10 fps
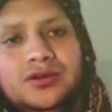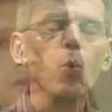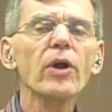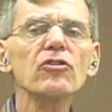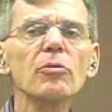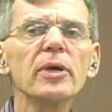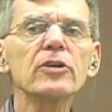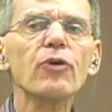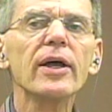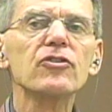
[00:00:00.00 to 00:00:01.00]
What does it mean,
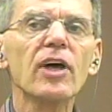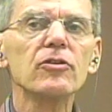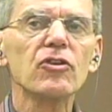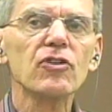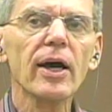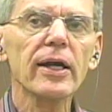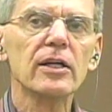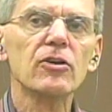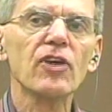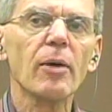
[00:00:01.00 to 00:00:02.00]
transcend society?
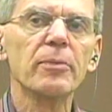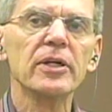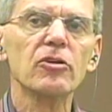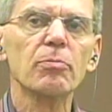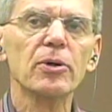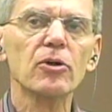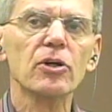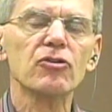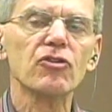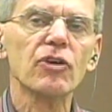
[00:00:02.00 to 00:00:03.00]
Does that mean to build
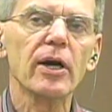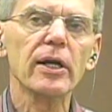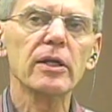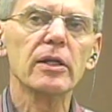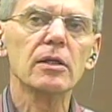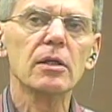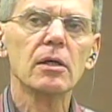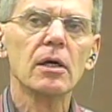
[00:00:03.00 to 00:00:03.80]
a society that